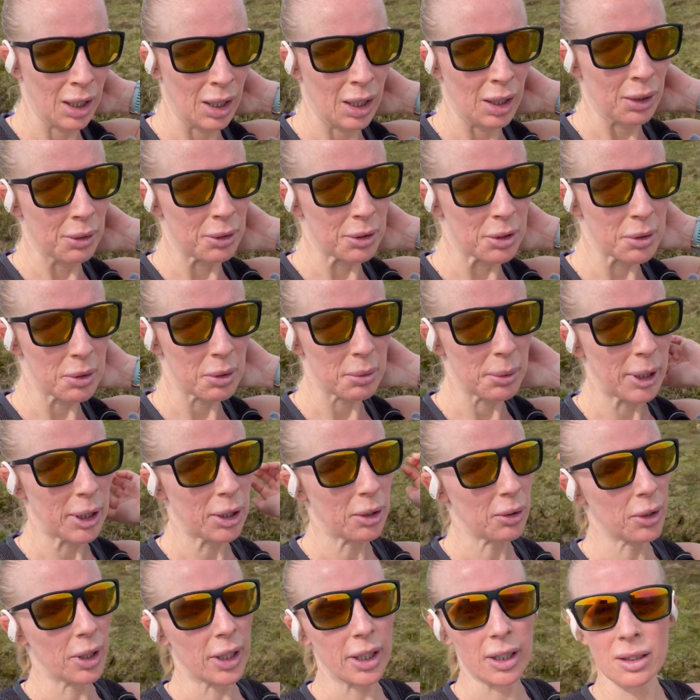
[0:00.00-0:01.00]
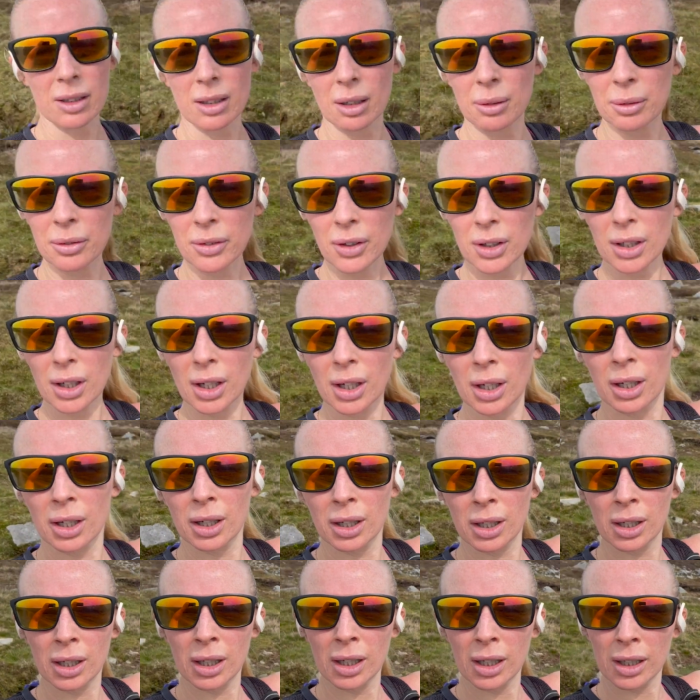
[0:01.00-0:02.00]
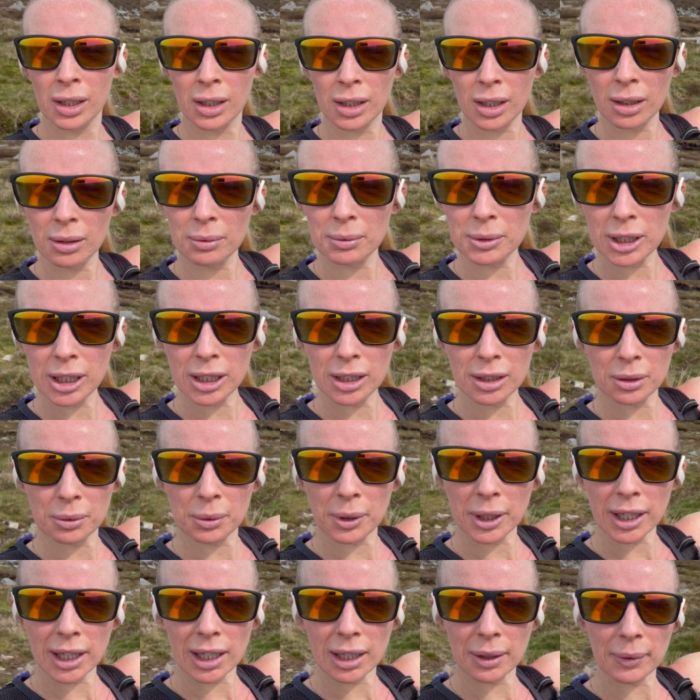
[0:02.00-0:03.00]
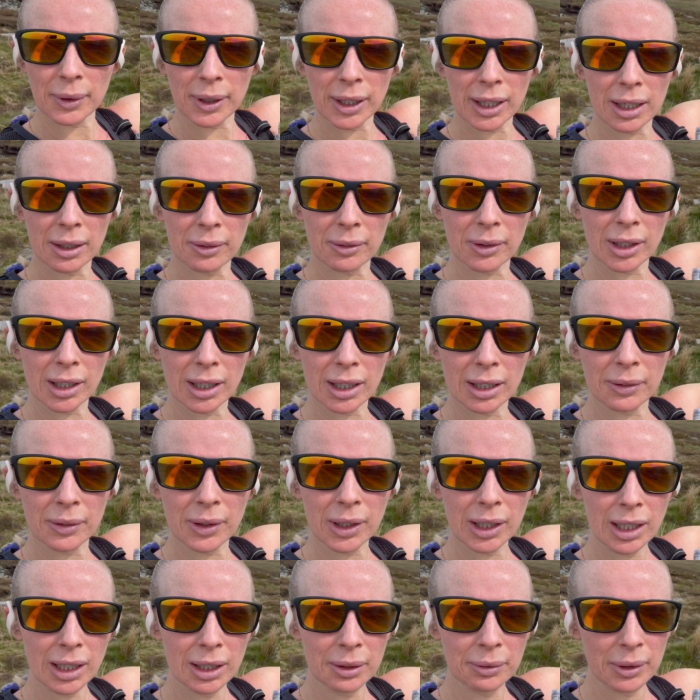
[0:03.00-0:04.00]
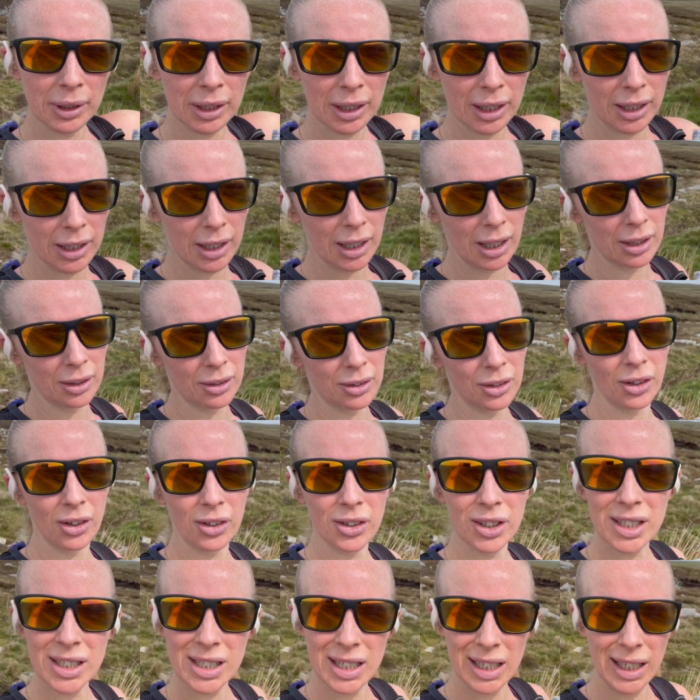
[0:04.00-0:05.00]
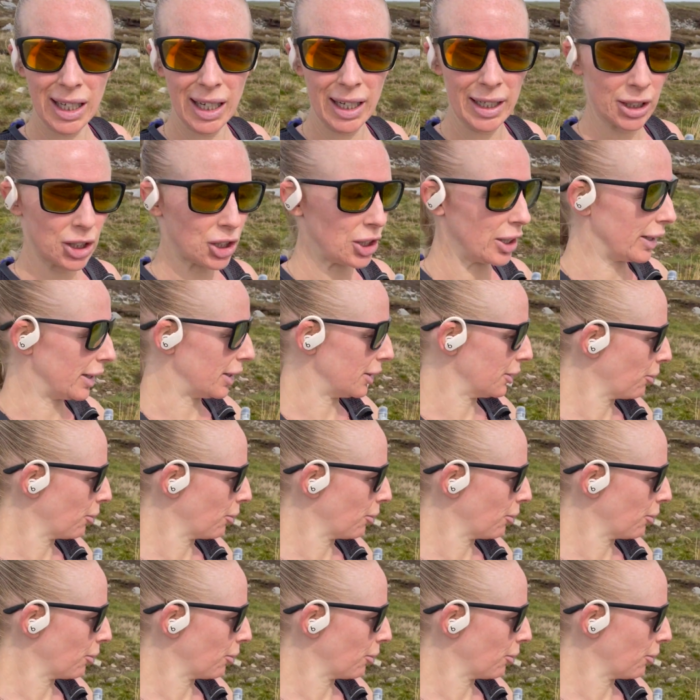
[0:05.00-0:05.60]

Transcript: which was a bit annoying. So we've kind of come down the wiggly, and honestly, actually,